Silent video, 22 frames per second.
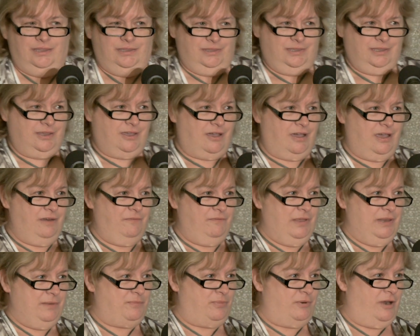The
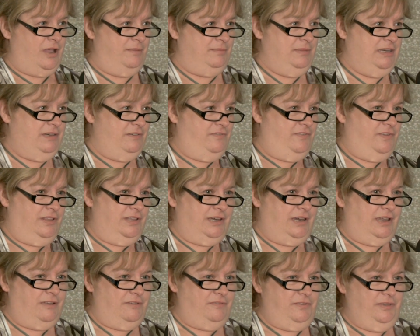convent brought me to
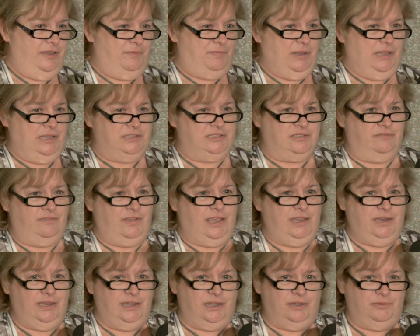Philadelphia,
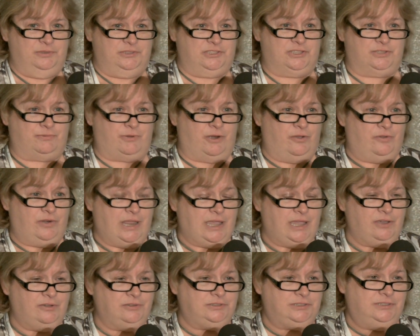Pennsylvania. I was thrown
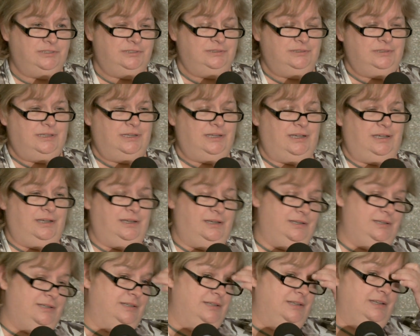out.
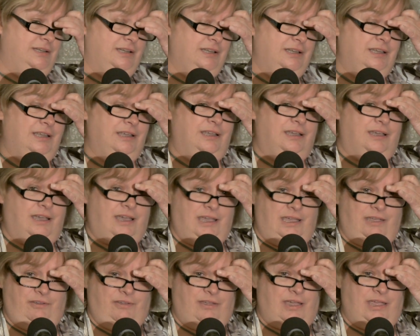
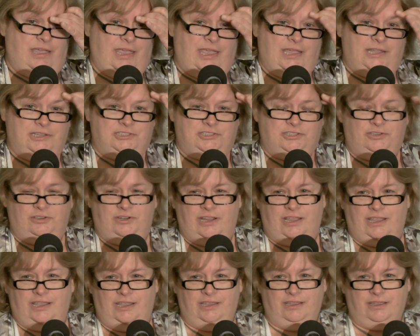I answered
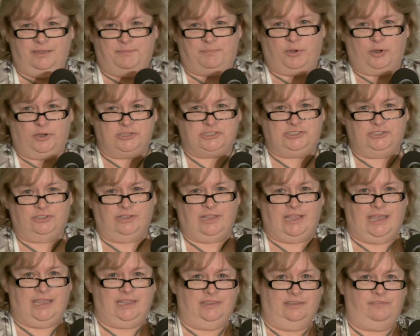a personal
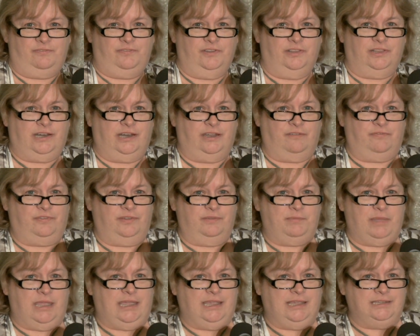ad in the Philadelphia
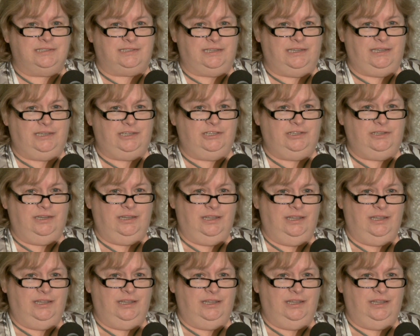Magazine.